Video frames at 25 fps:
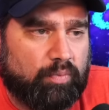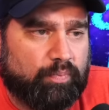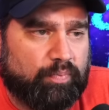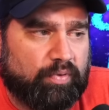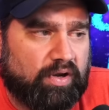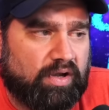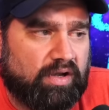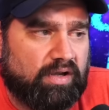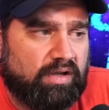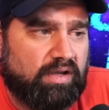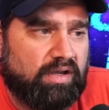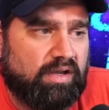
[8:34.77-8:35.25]

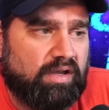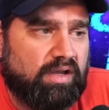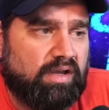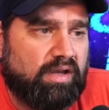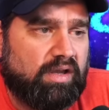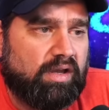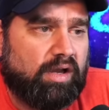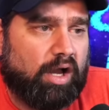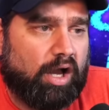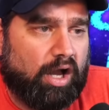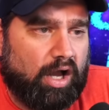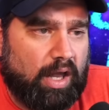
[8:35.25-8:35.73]
Oprah
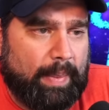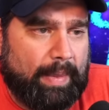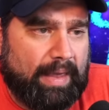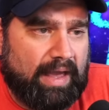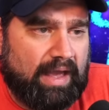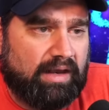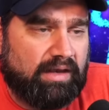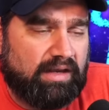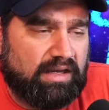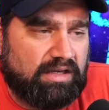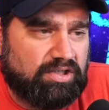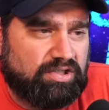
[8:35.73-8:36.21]
on
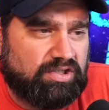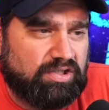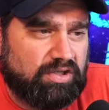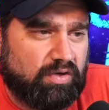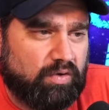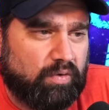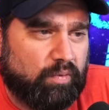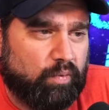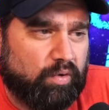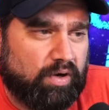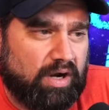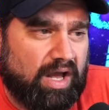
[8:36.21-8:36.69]
that
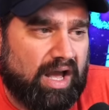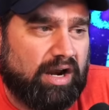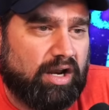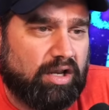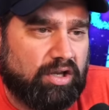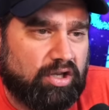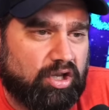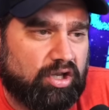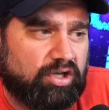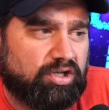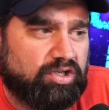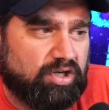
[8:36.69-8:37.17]
issue. We're not
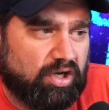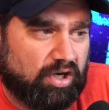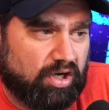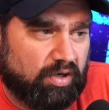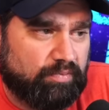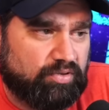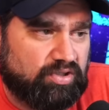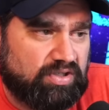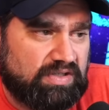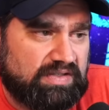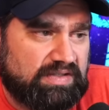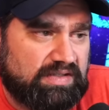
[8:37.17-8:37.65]
on good
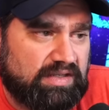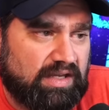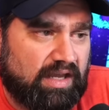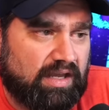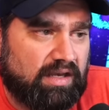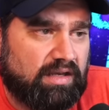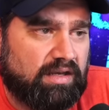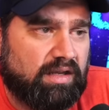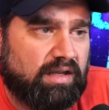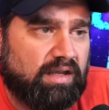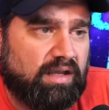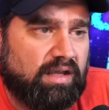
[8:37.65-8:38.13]
terms, she
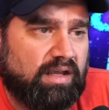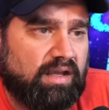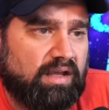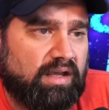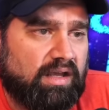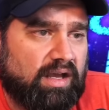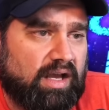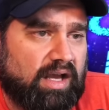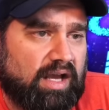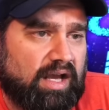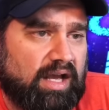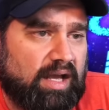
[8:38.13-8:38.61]
said.
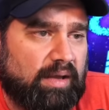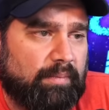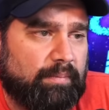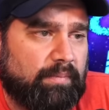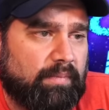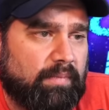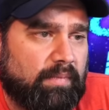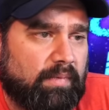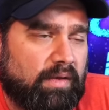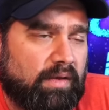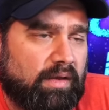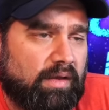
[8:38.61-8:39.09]
We
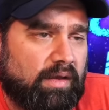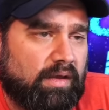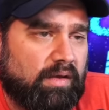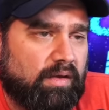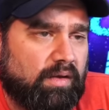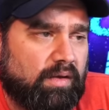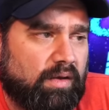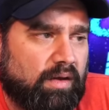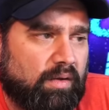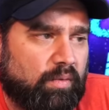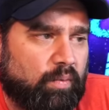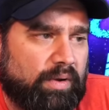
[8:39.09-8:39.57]
don't
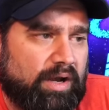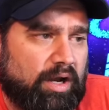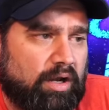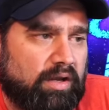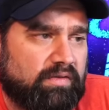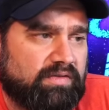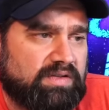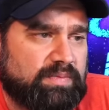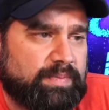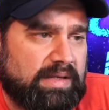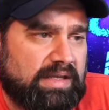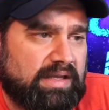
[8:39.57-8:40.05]

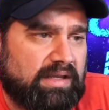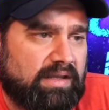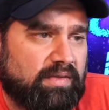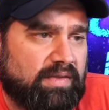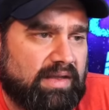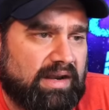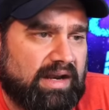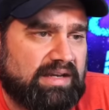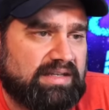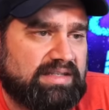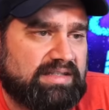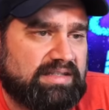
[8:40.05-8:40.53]
even speaking.
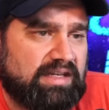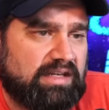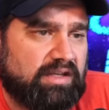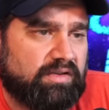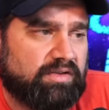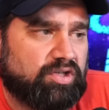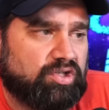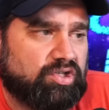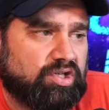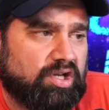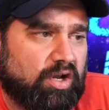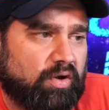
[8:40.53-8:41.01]
Then I see in
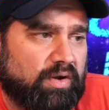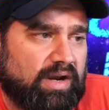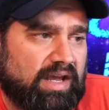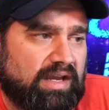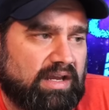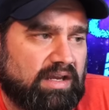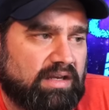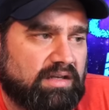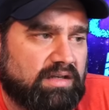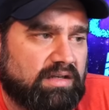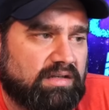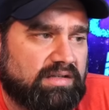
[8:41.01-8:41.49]
the show and I
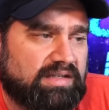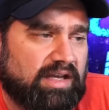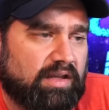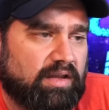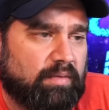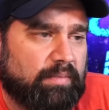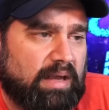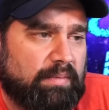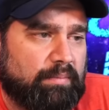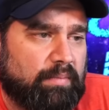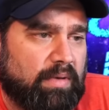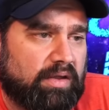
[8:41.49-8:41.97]
can tell
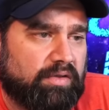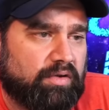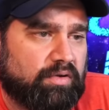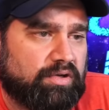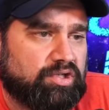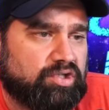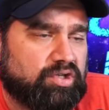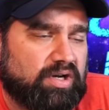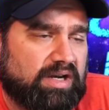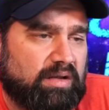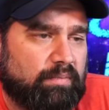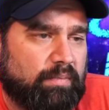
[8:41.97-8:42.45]
that my mother
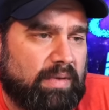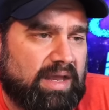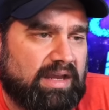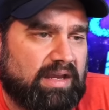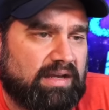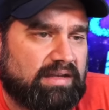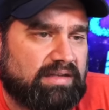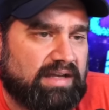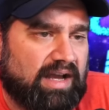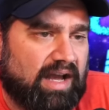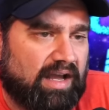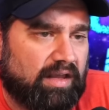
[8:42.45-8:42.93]
is trying to make
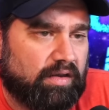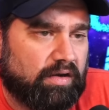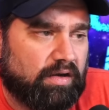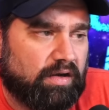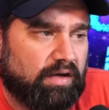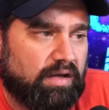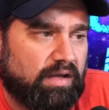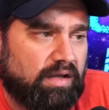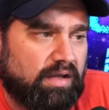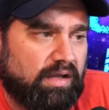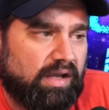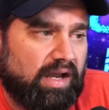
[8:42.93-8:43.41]
a
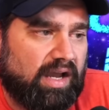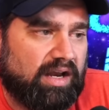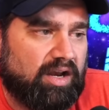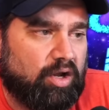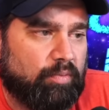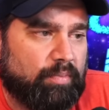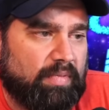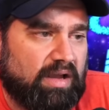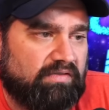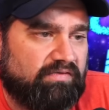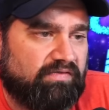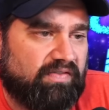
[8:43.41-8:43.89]
dollar. I
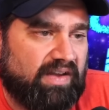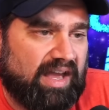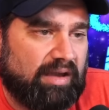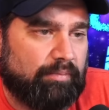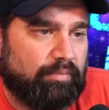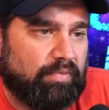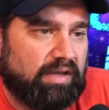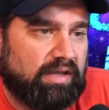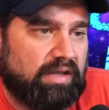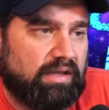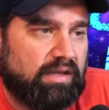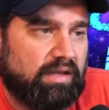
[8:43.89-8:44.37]
know my
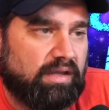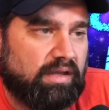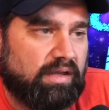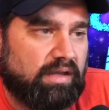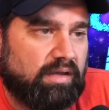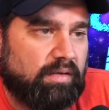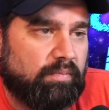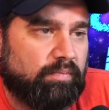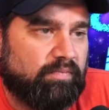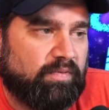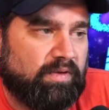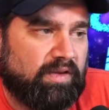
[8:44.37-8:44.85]
family
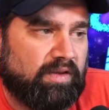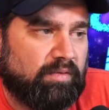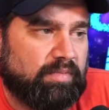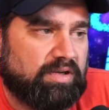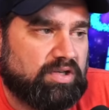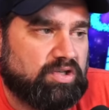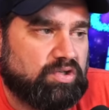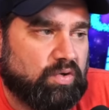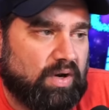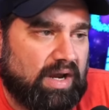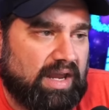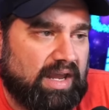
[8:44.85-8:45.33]
feeling
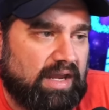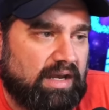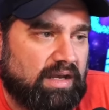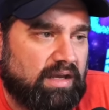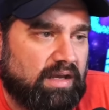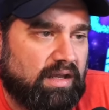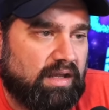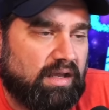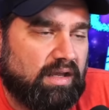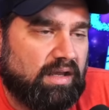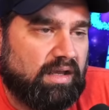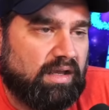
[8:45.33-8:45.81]

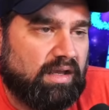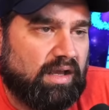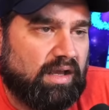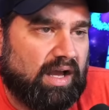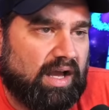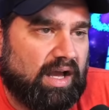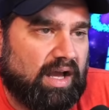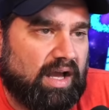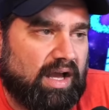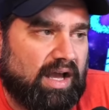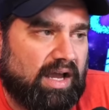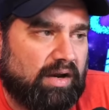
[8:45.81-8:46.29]
betrayed.
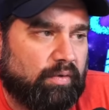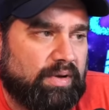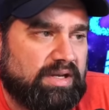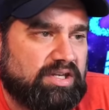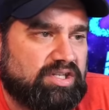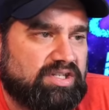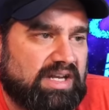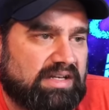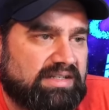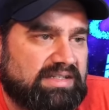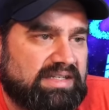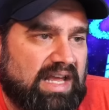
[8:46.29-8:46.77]
I
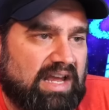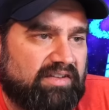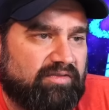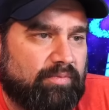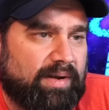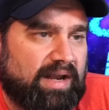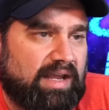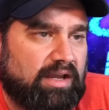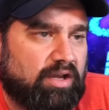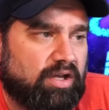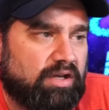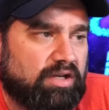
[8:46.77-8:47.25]
reached out to
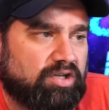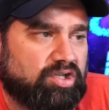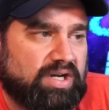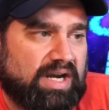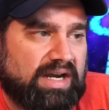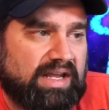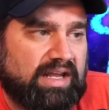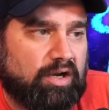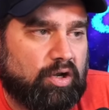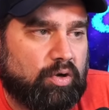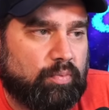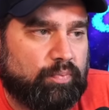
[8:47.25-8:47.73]
everybody I could to
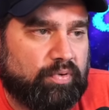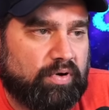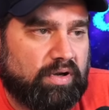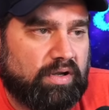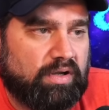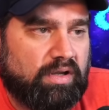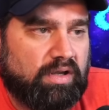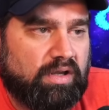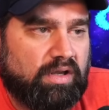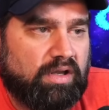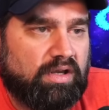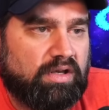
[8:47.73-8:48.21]
try to get
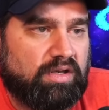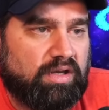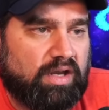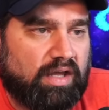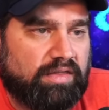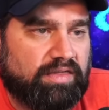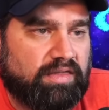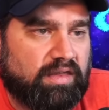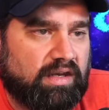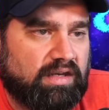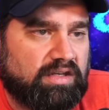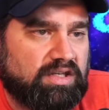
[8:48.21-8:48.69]
Oprah.
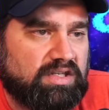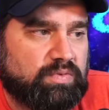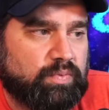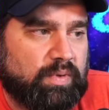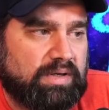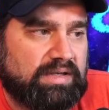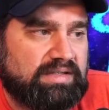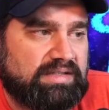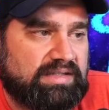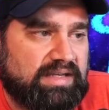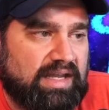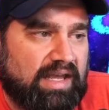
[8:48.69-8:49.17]
Nothing, just
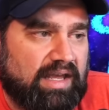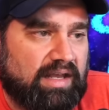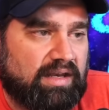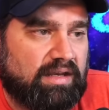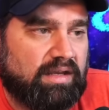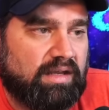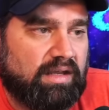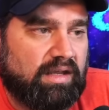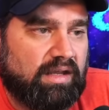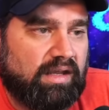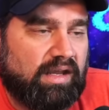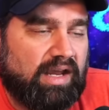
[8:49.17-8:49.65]
went
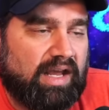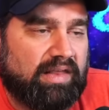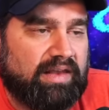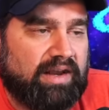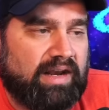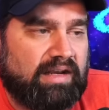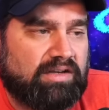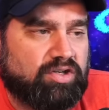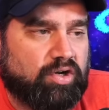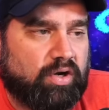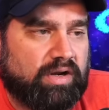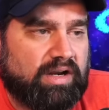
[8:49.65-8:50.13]
dead. And
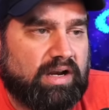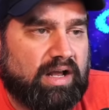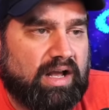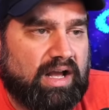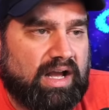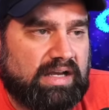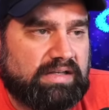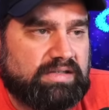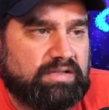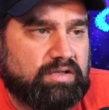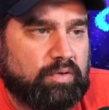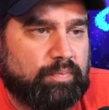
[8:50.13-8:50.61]
then during an
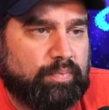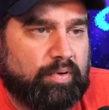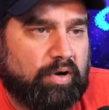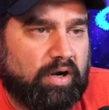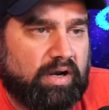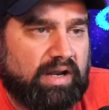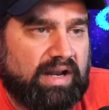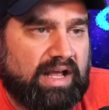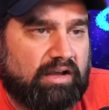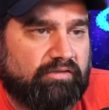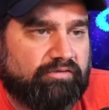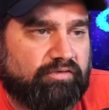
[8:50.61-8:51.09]
Oscar
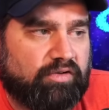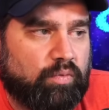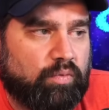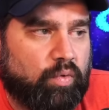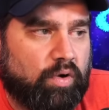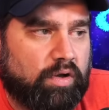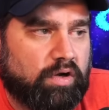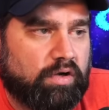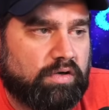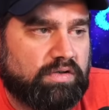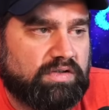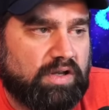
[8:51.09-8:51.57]
party at Alfre
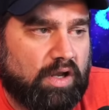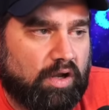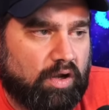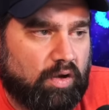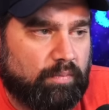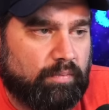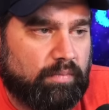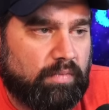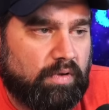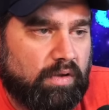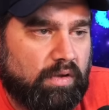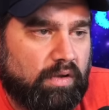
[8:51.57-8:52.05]
Woodard's
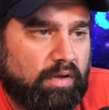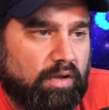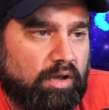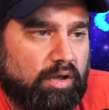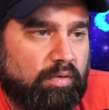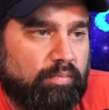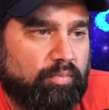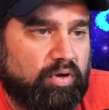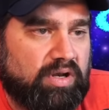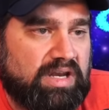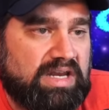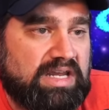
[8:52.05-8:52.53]
home,
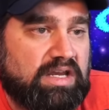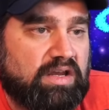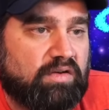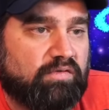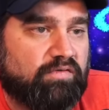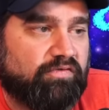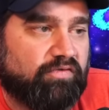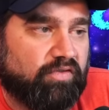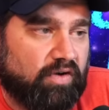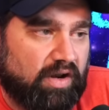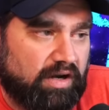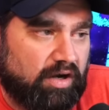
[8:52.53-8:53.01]
Monique
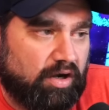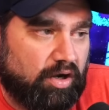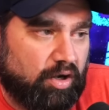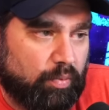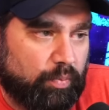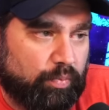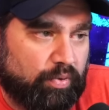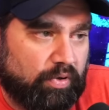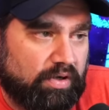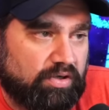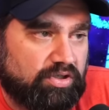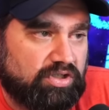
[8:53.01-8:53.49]
confronted
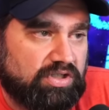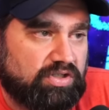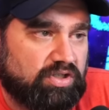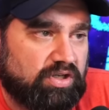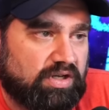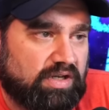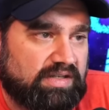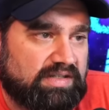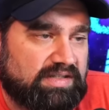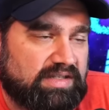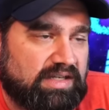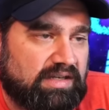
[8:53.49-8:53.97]
Oprah. She
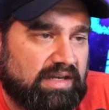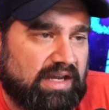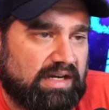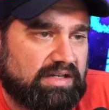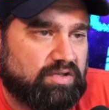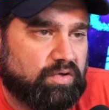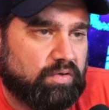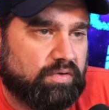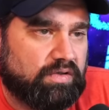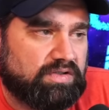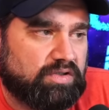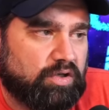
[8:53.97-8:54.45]
took a seat
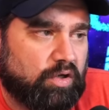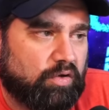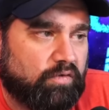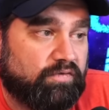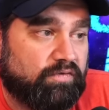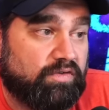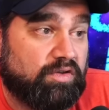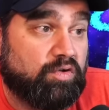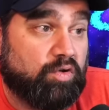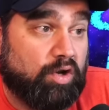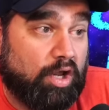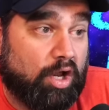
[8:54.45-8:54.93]
next to her on the
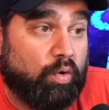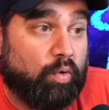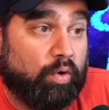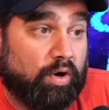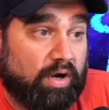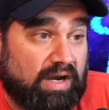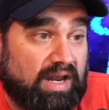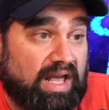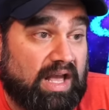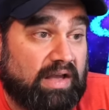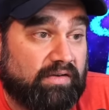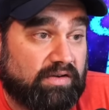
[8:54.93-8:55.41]
sofa. You know we're
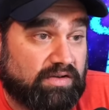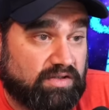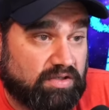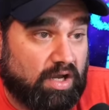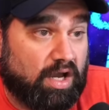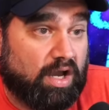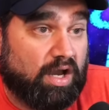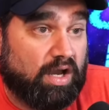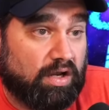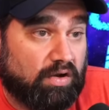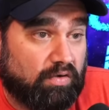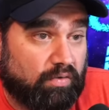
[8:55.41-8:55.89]
going to have a
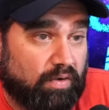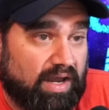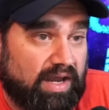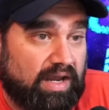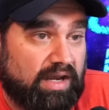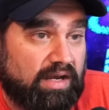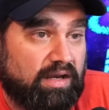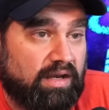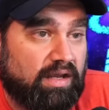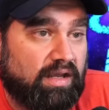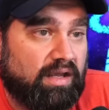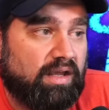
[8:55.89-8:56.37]
talk,
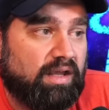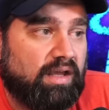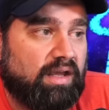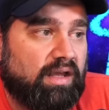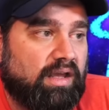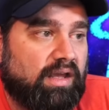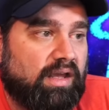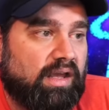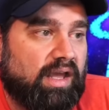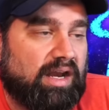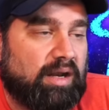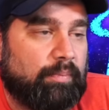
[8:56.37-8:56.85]
right?
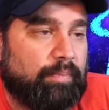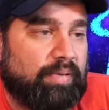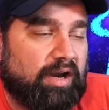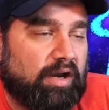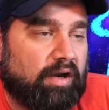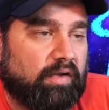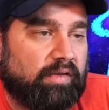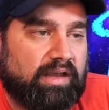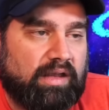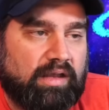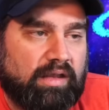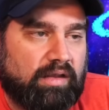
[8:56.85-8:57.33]
And
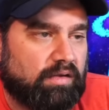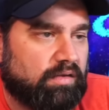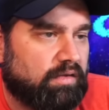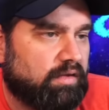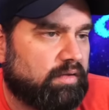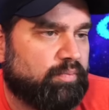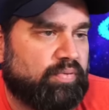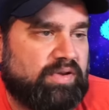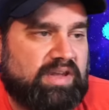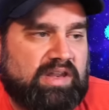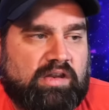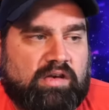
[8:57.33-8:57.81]
apparently
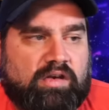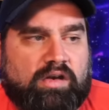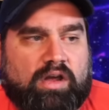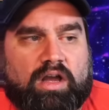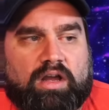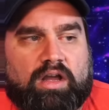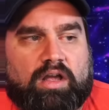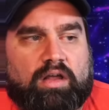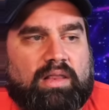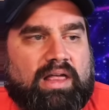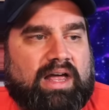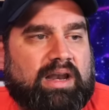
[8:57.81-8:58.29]
Lupita
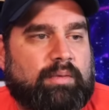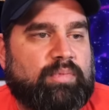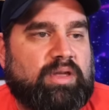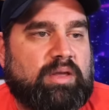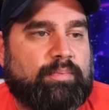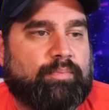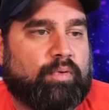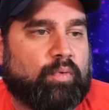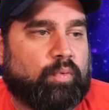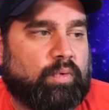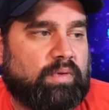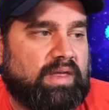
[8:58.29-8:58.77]
Nyong'o, a lot of
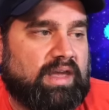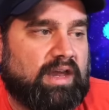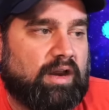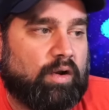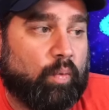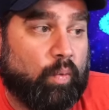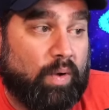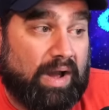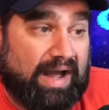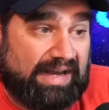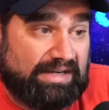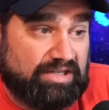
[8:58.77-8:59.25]
people were
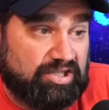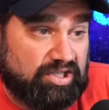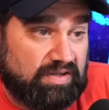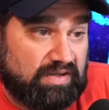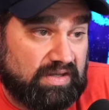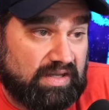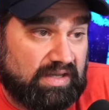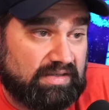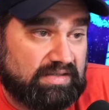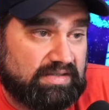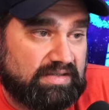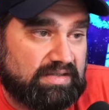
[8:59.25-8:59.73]
there watching
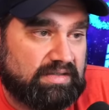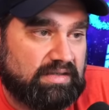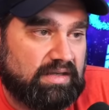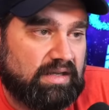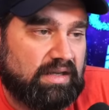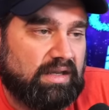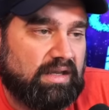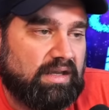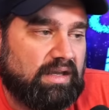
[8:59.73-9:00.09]
this.